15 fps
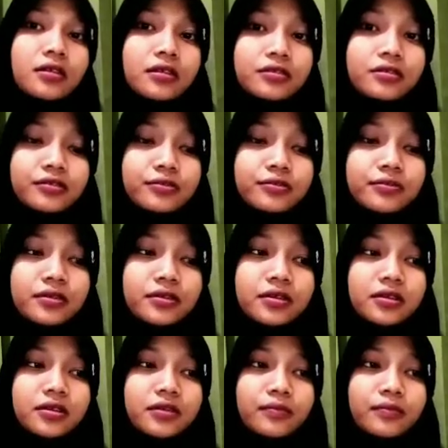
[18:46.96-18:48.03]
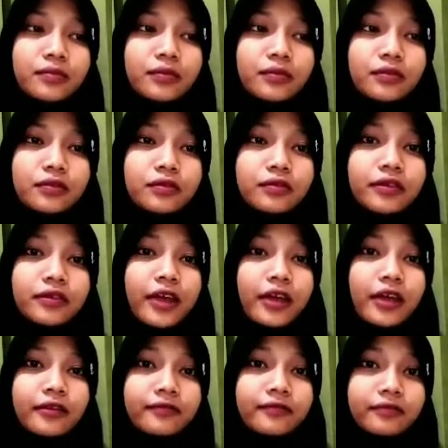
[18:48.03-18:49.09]
to be more
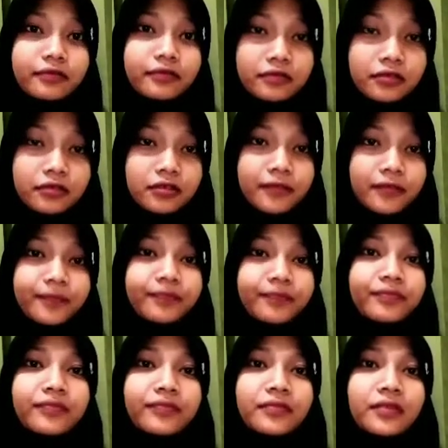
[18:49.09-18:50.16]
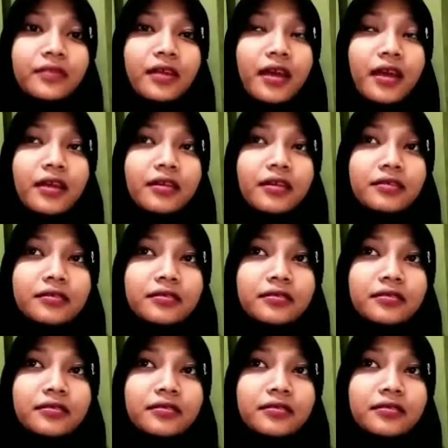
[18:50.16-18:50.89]
careful and